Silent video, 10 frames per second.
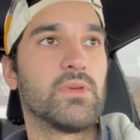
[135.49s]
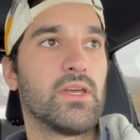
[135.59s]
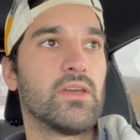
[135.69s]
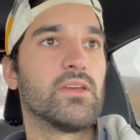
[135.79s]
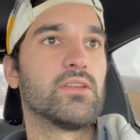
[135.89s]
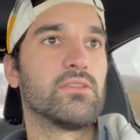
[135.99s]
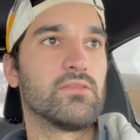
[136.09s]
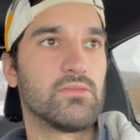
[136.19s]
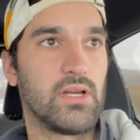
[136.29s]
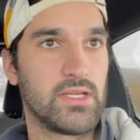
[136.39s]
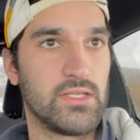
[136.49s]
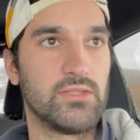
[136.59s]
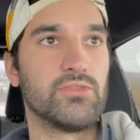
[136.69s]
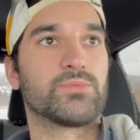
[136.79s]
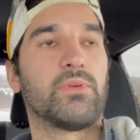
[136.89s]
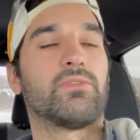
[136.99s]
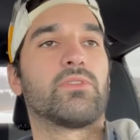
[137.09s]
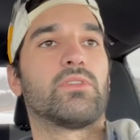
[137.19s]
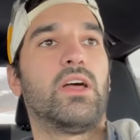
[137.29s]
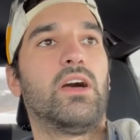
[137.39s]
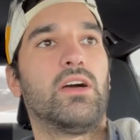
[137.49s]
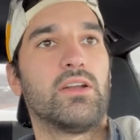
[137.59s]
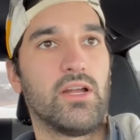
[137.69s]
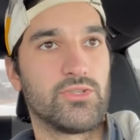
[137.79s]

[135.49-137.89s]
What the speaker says: and I need to use my phone a lot.